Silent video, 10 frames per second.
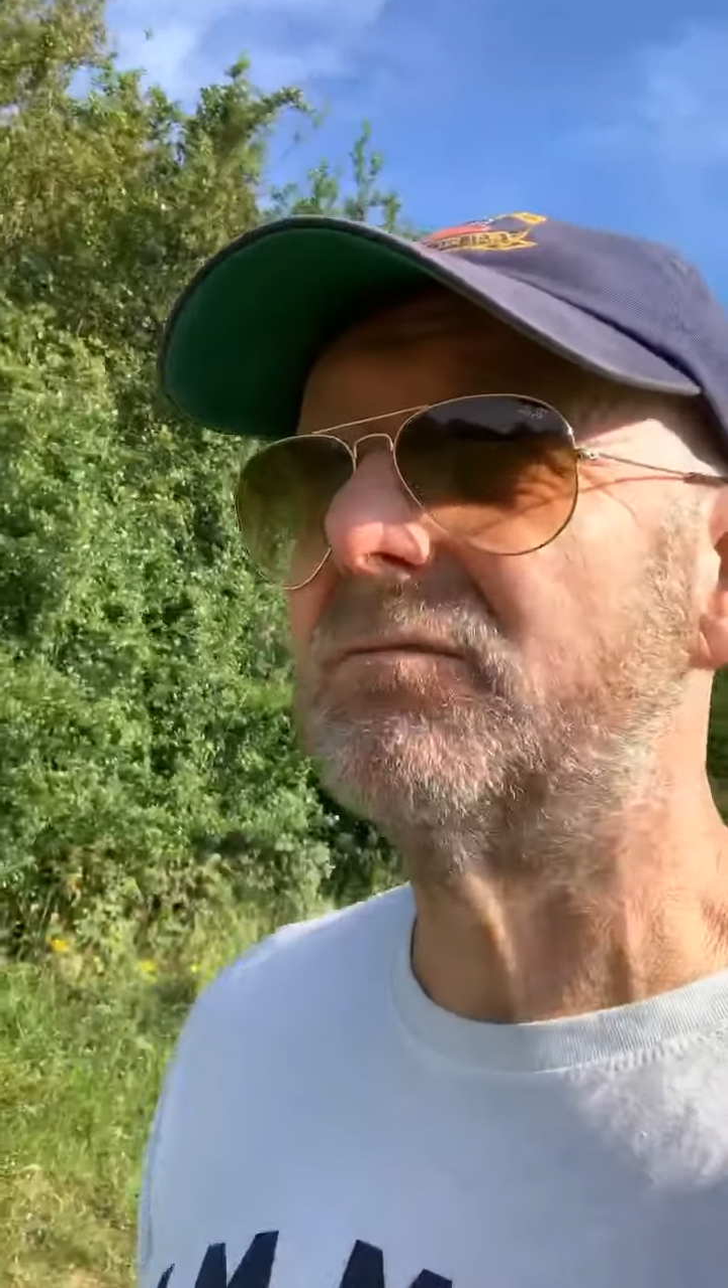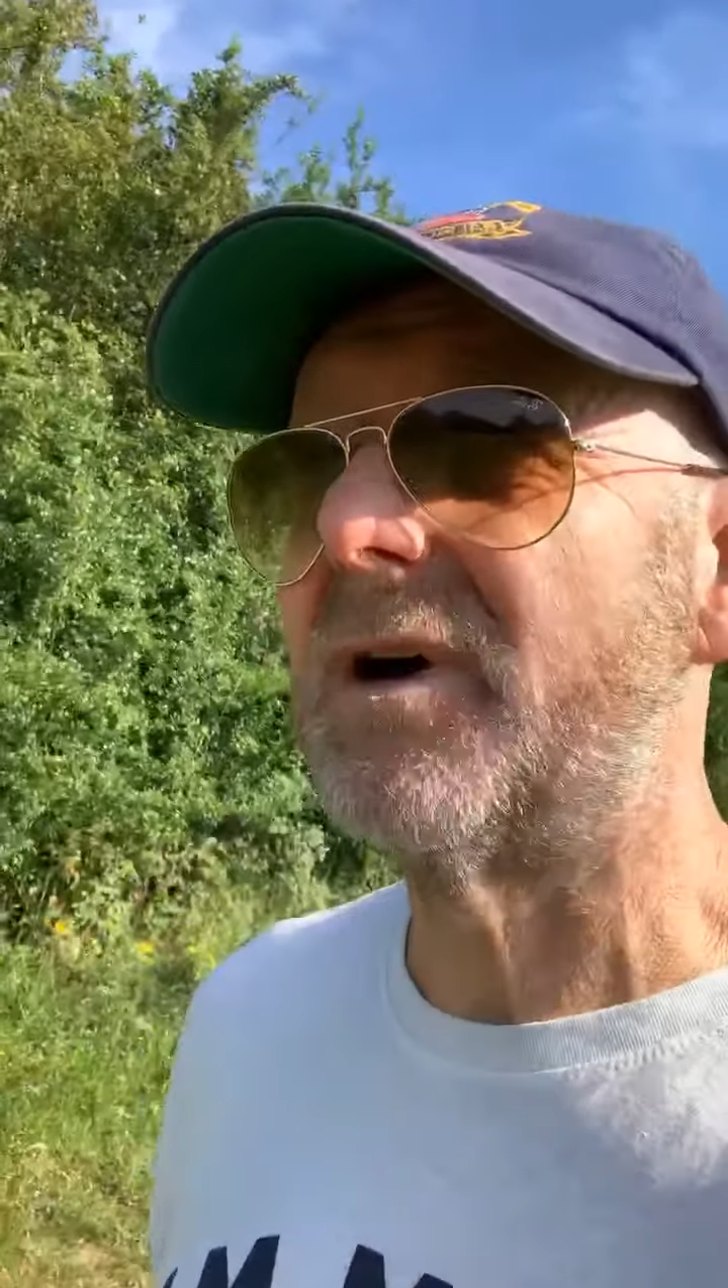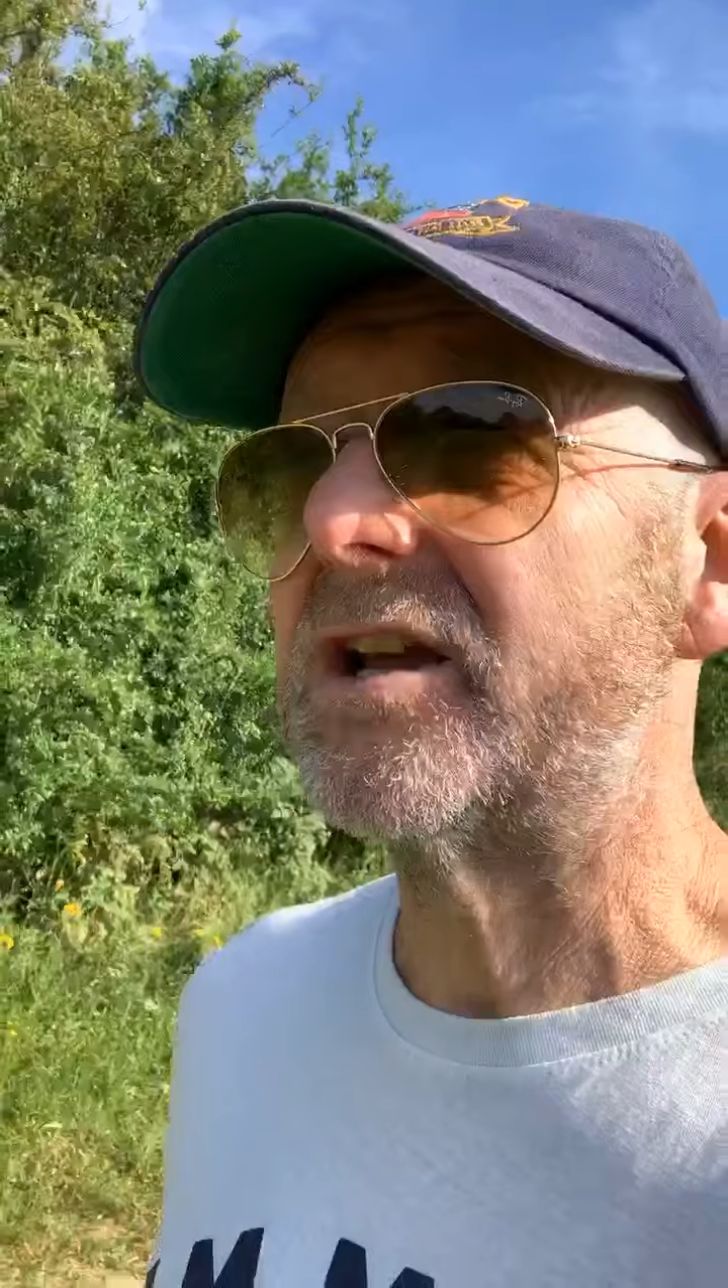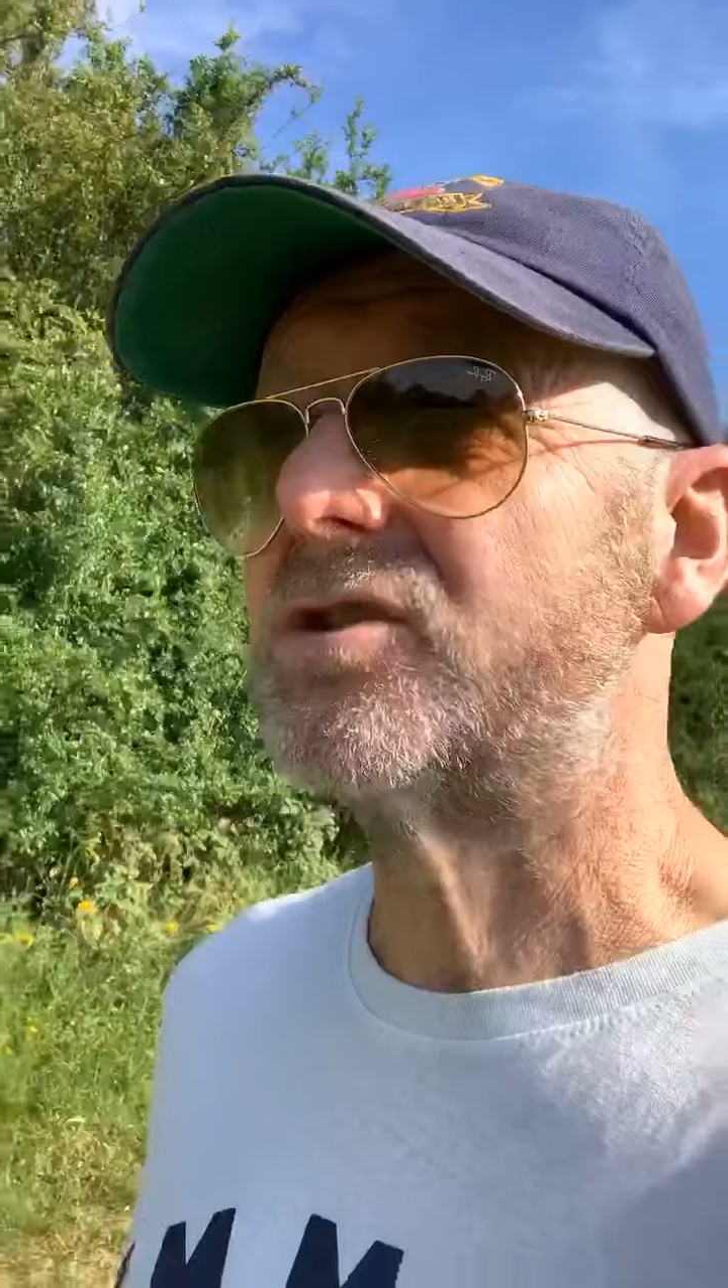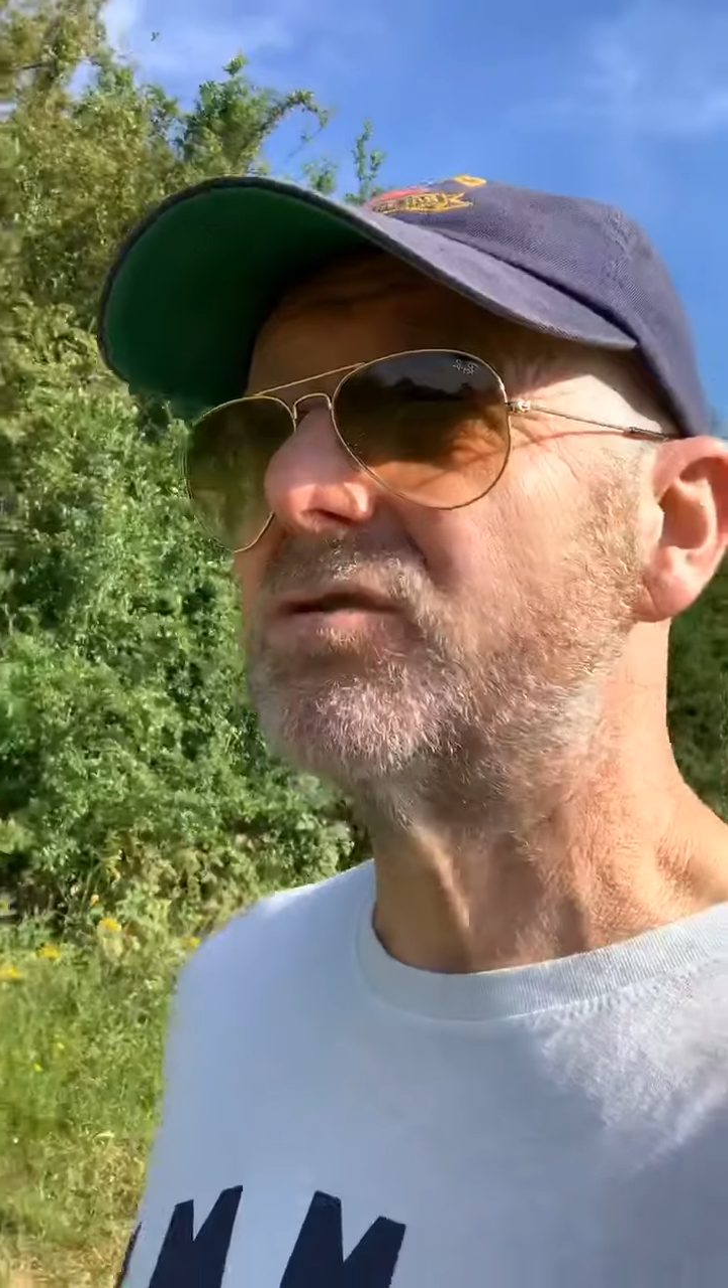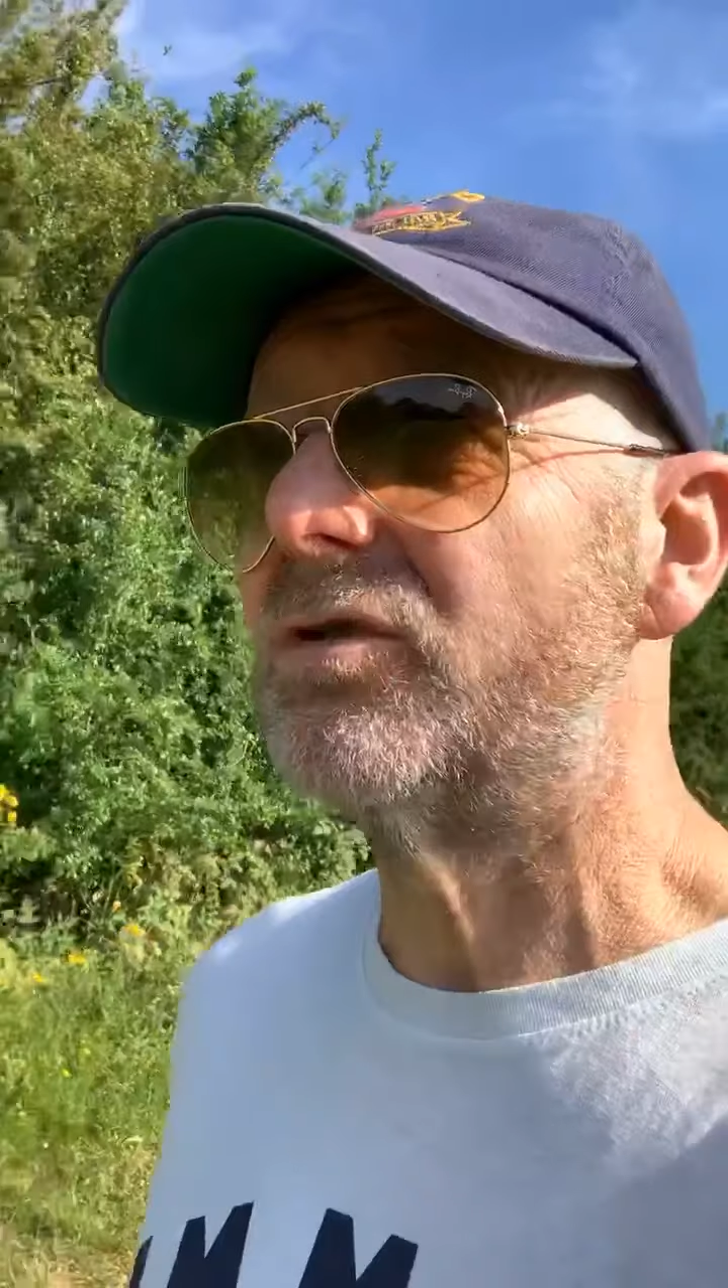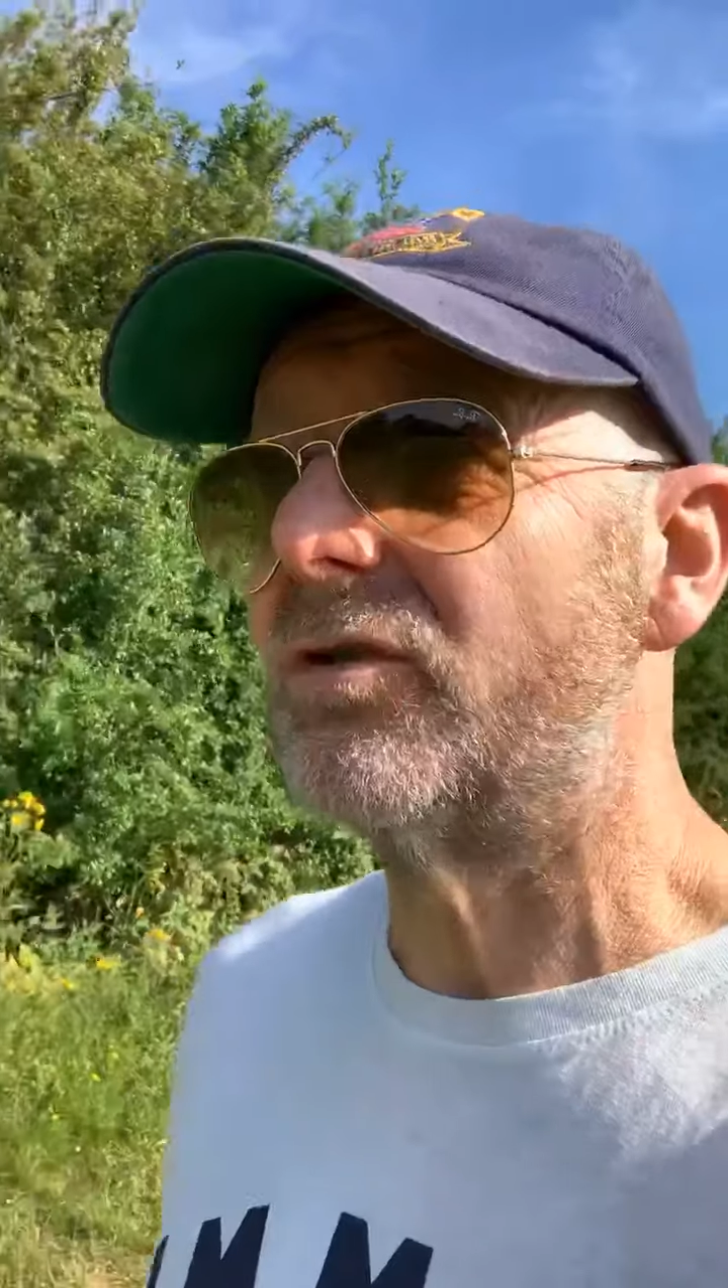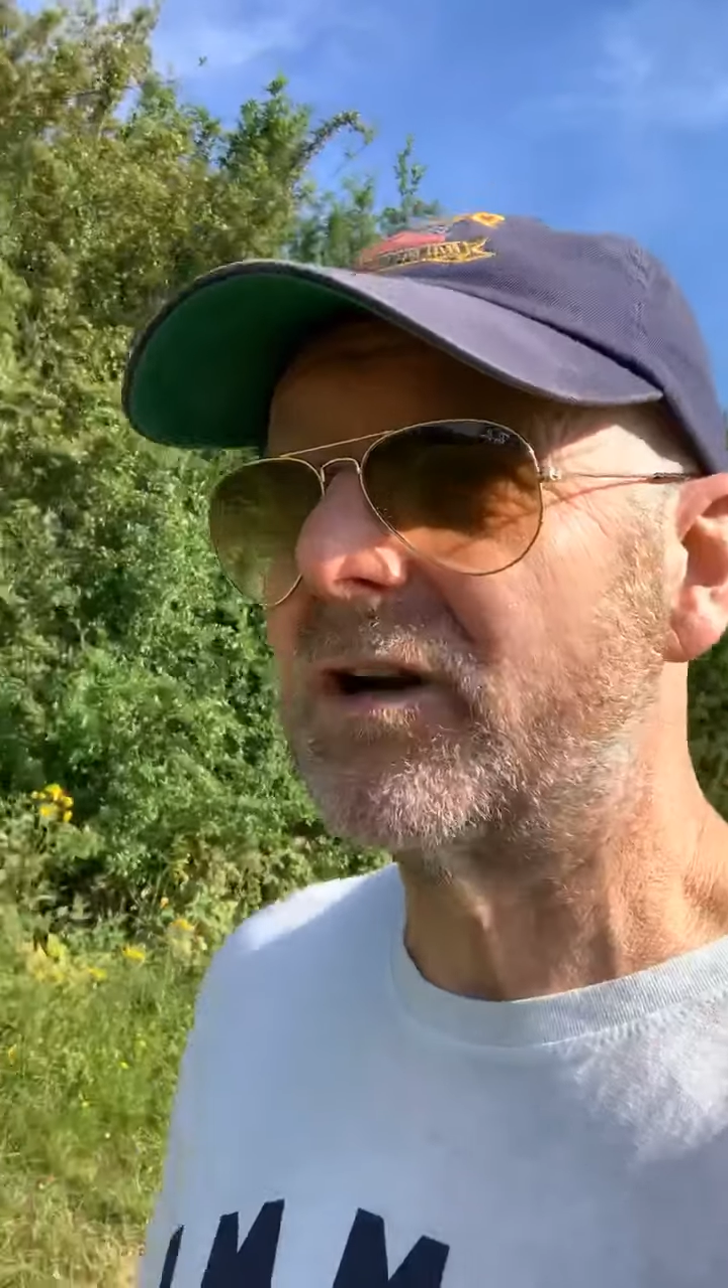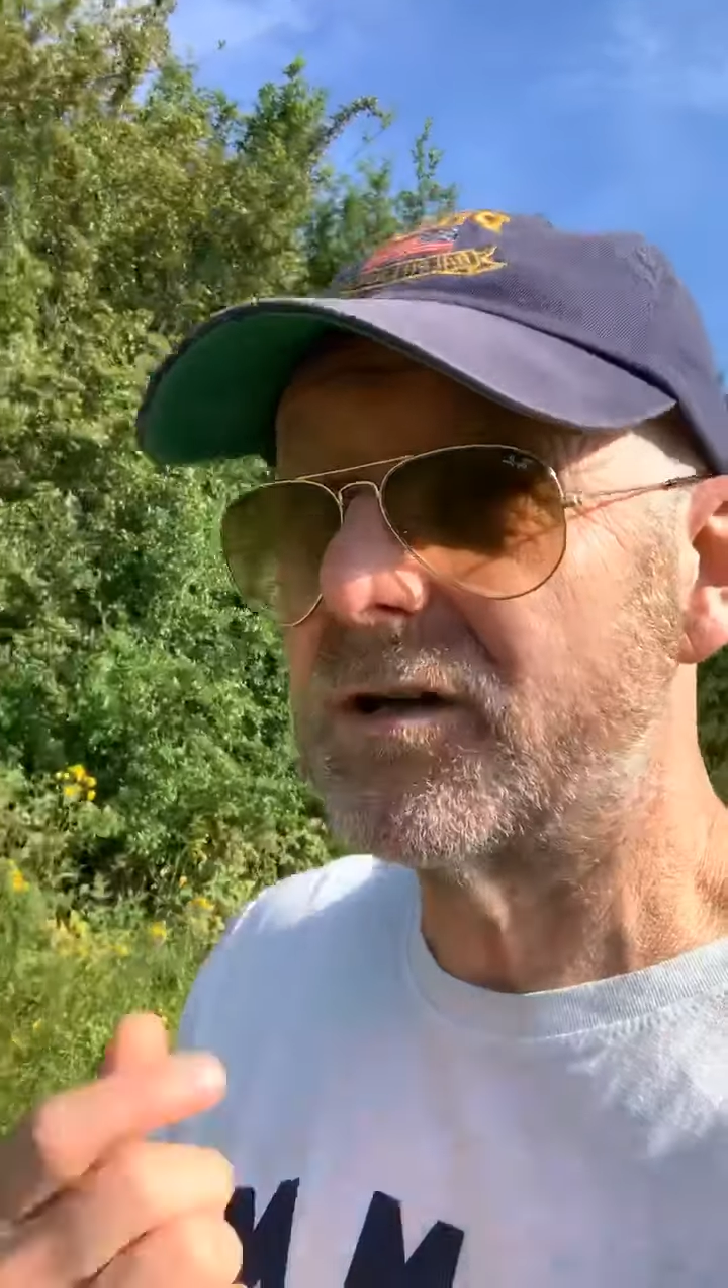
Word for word: make sure you're in